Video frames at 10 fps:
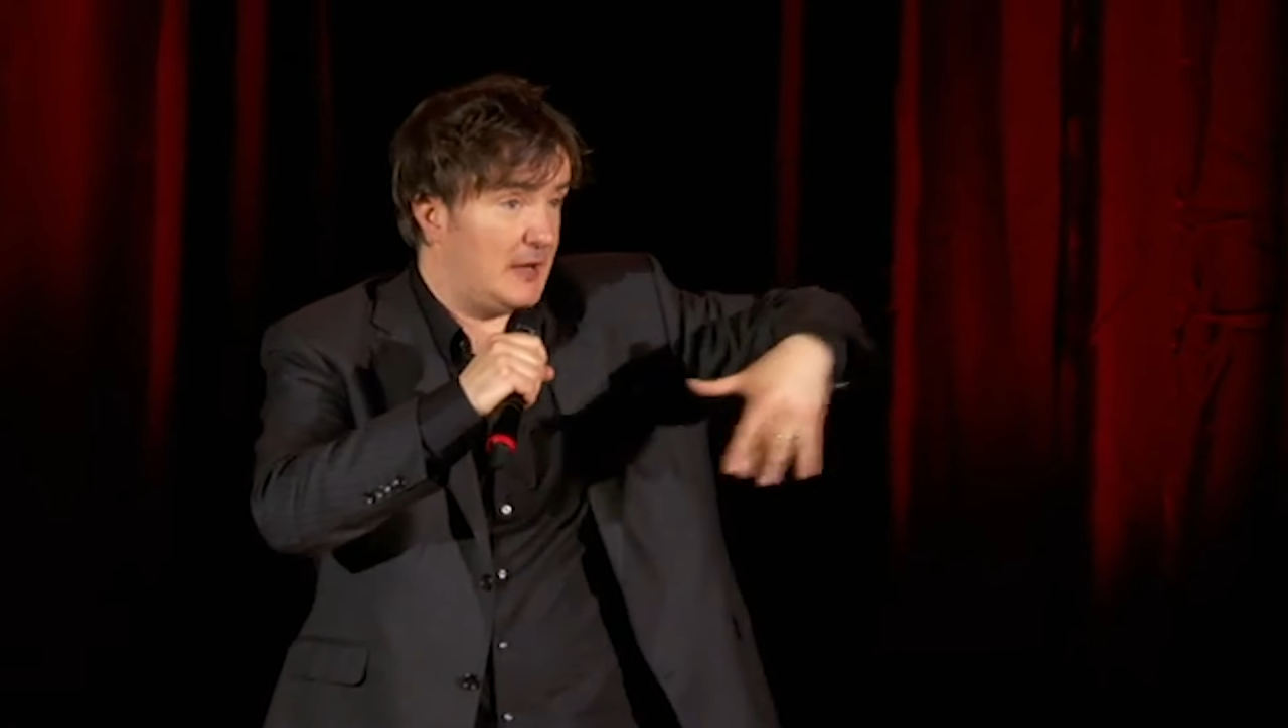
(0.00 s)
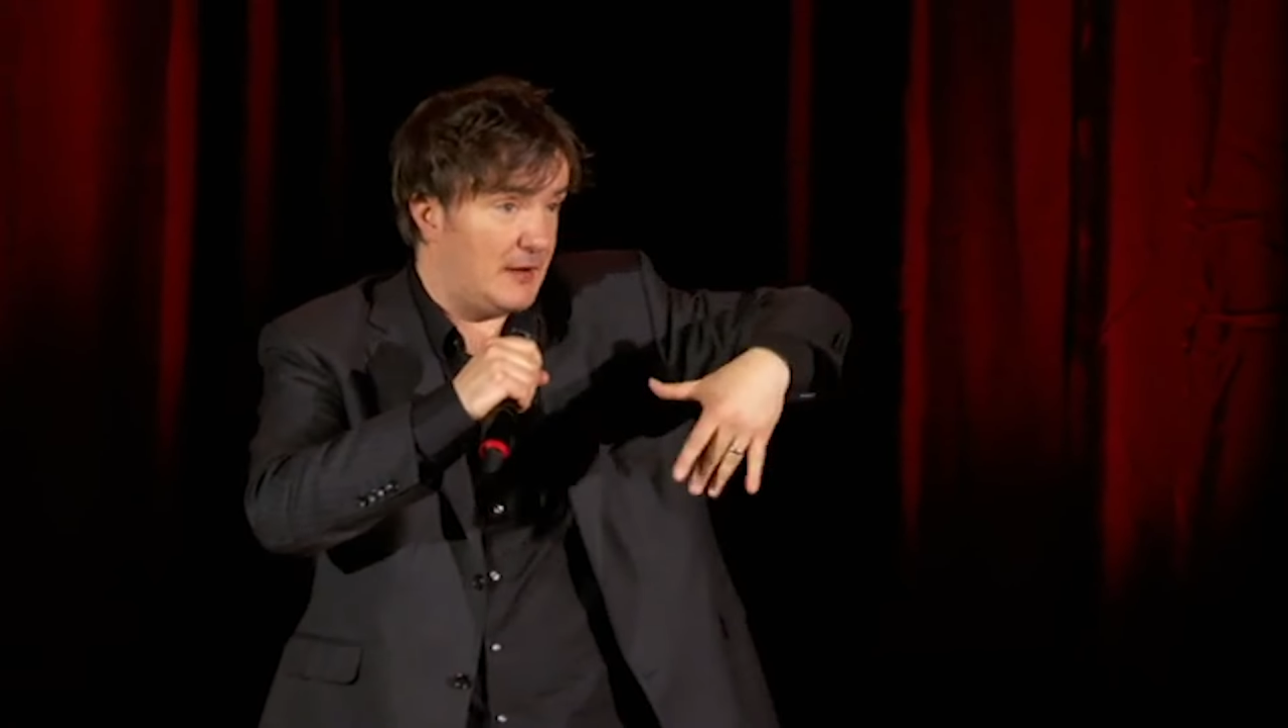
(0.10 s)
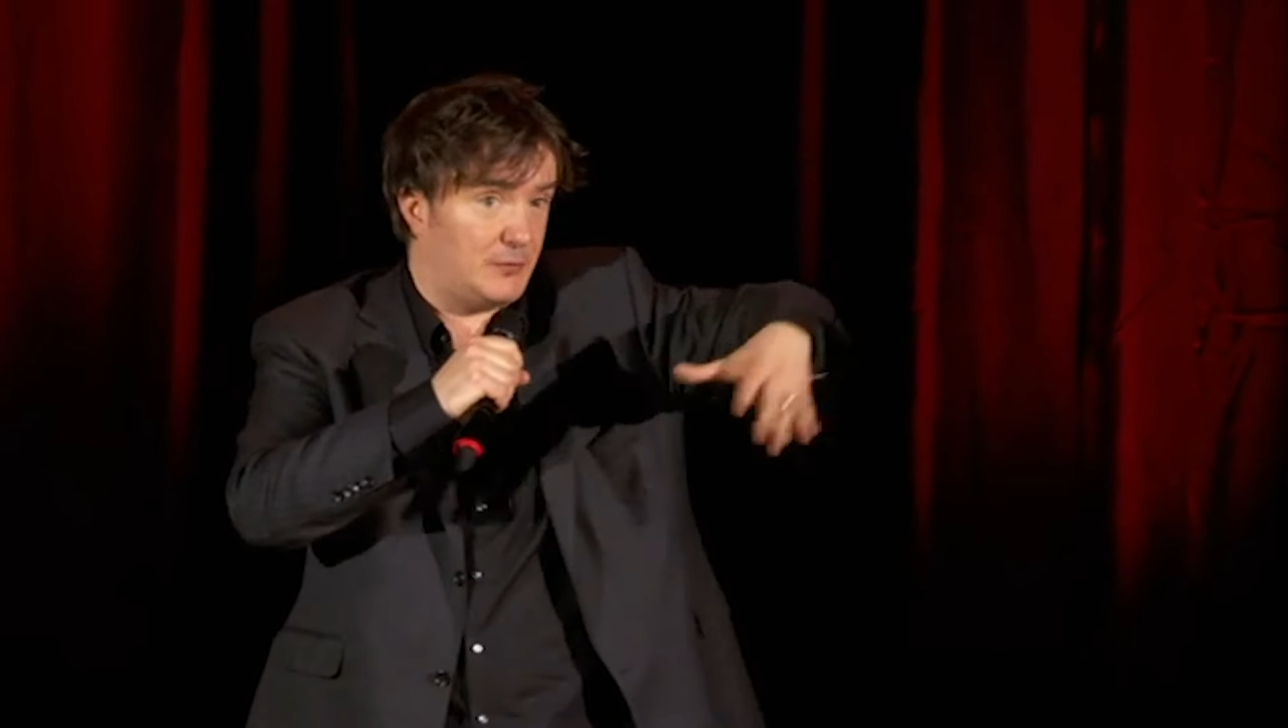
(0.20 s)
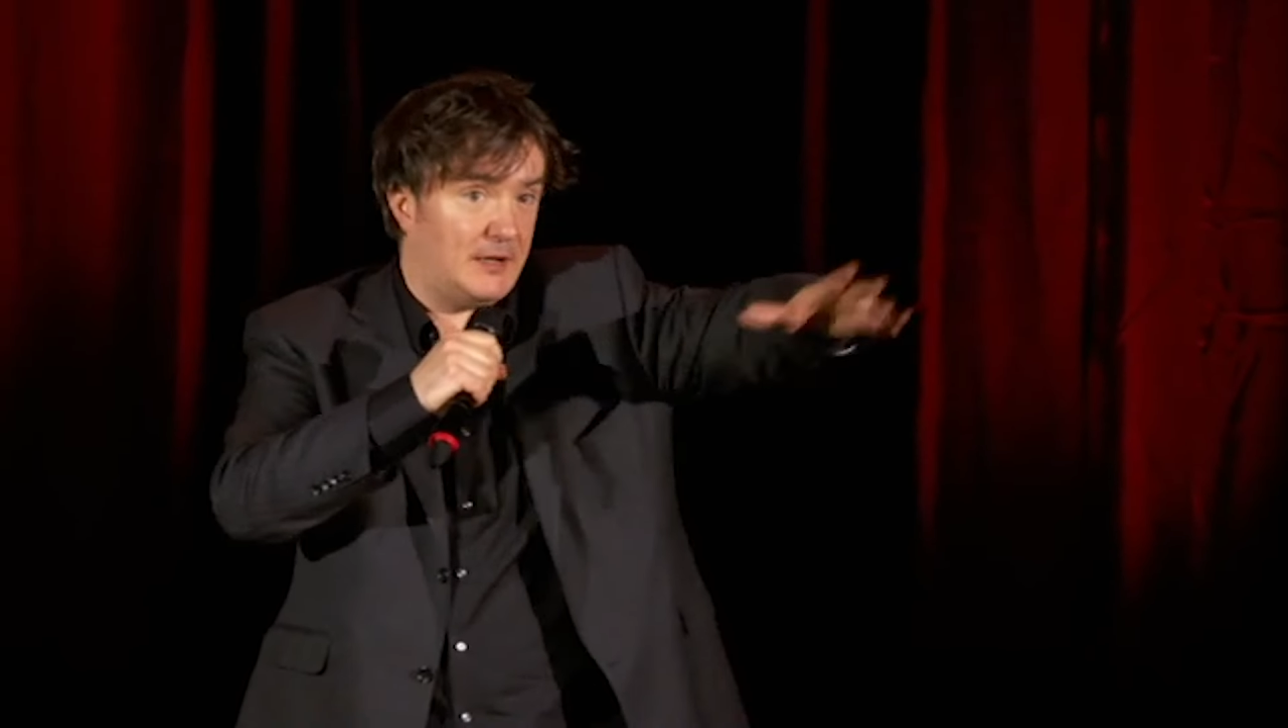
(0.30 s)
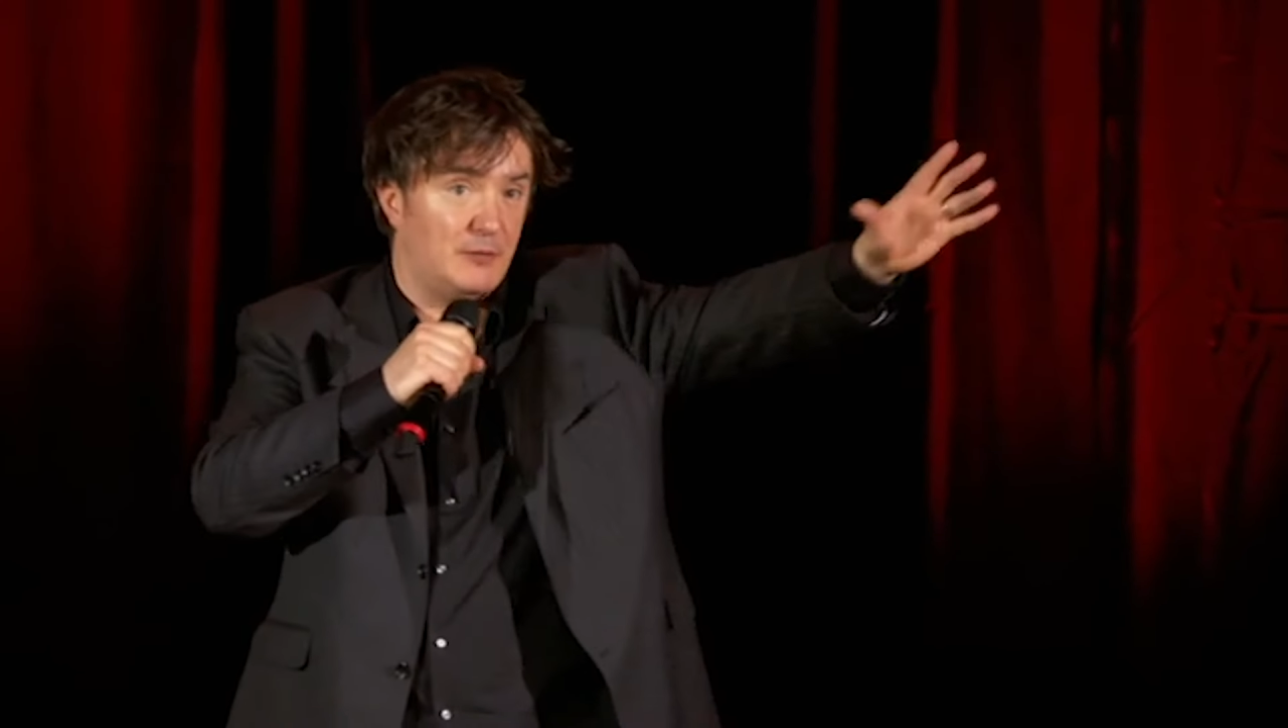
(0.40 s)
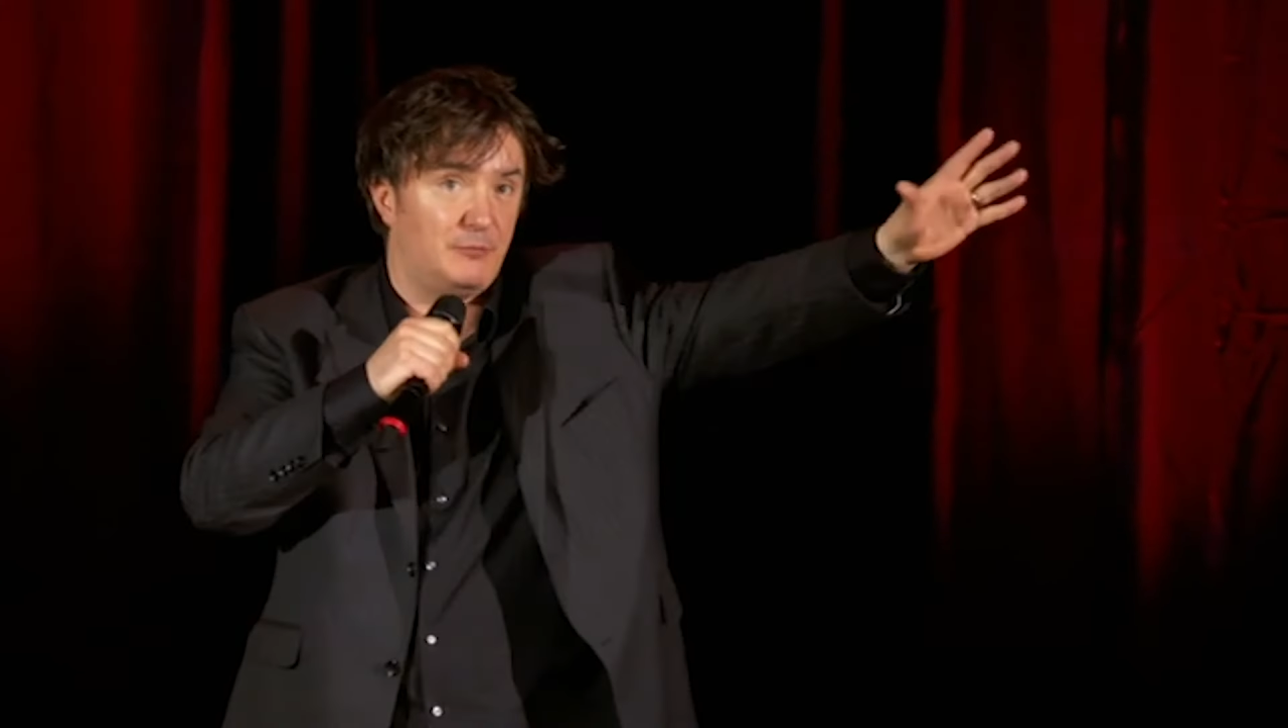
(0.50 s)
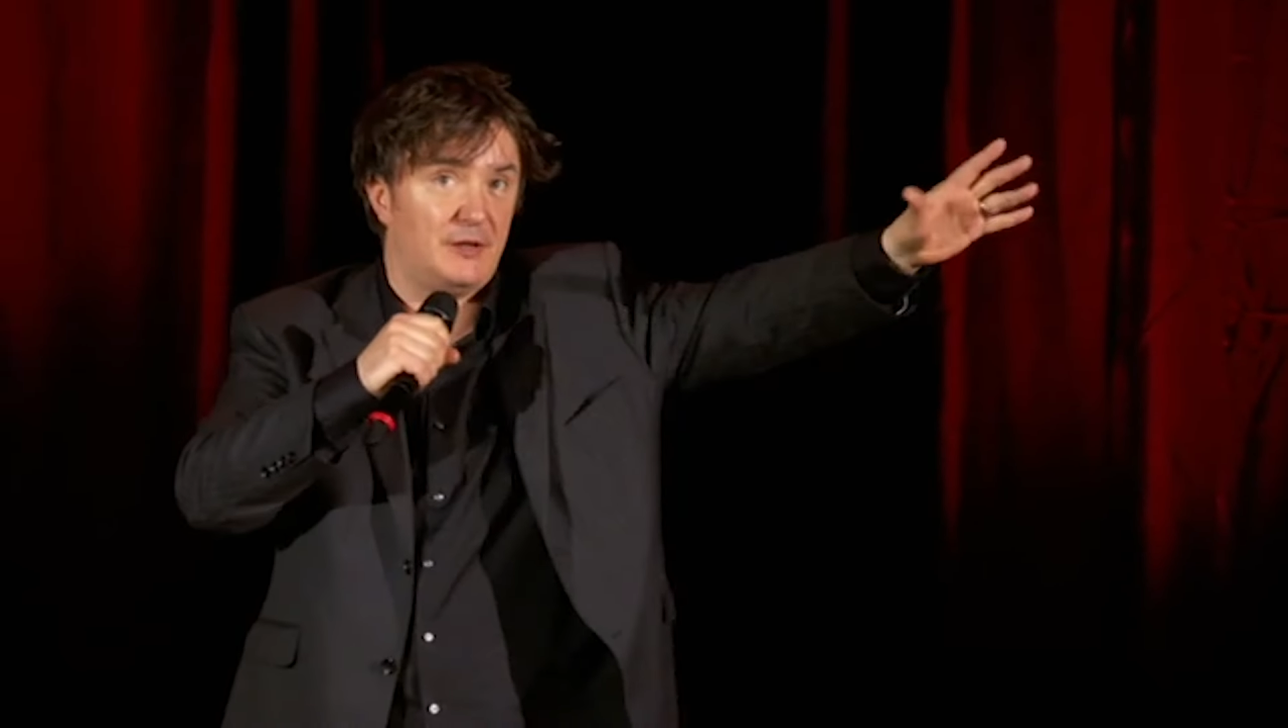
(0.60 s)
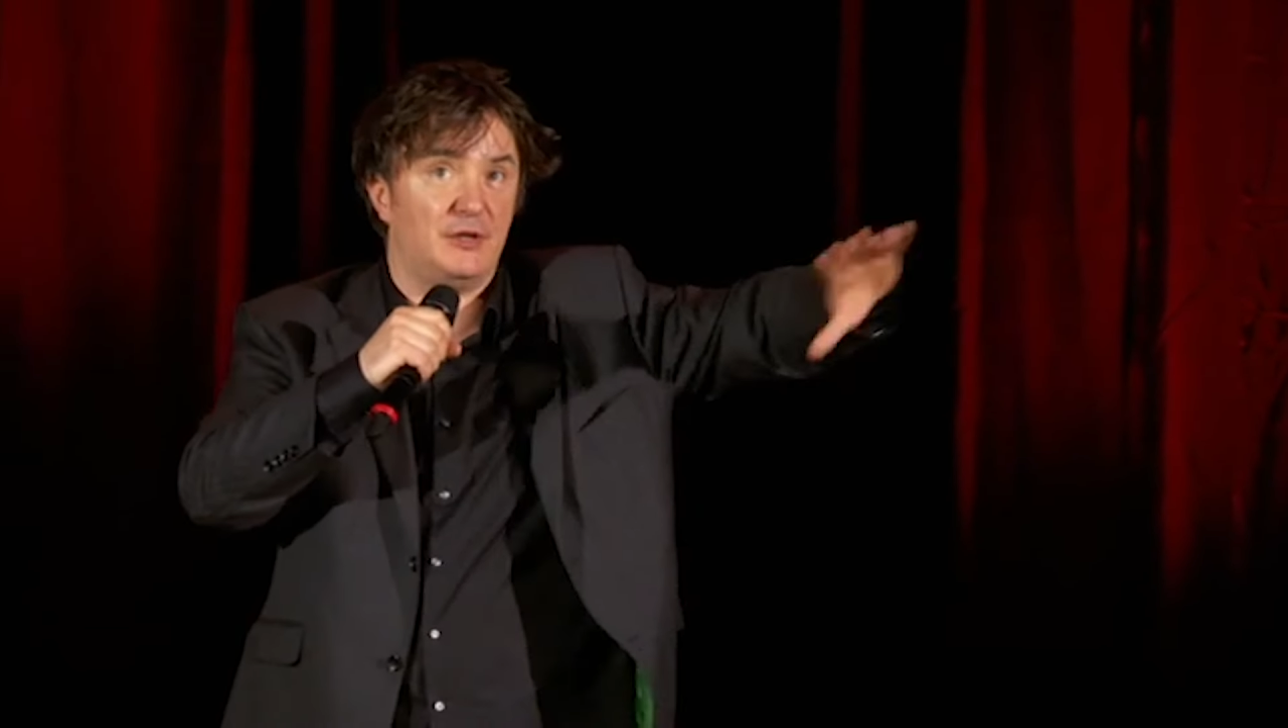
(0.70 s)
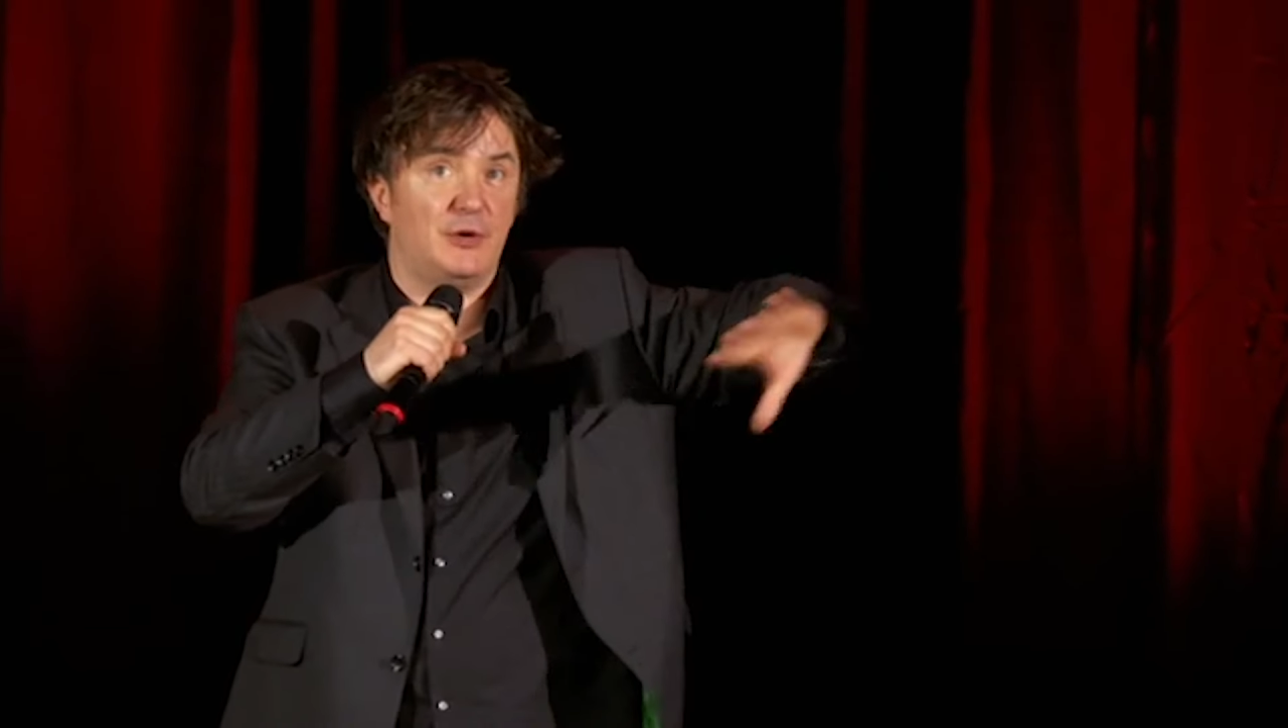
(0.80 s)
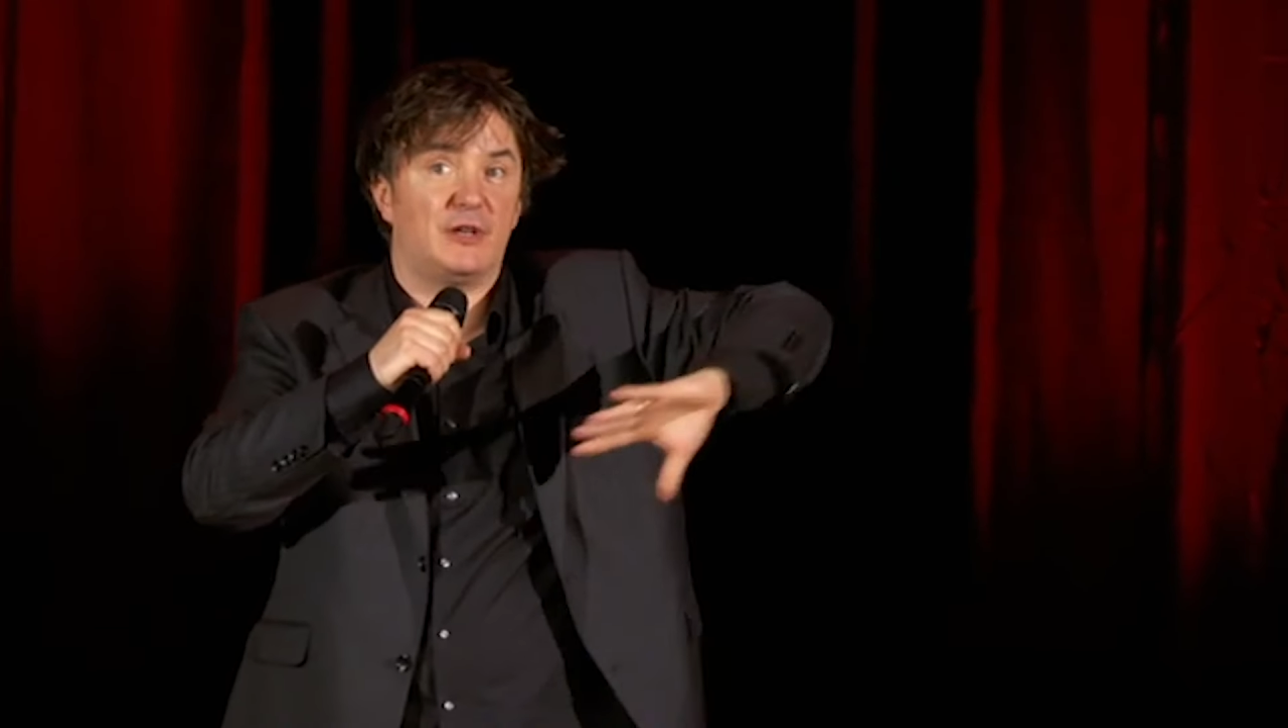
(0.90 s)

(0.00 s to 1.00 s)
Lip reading: we have one here in Britain,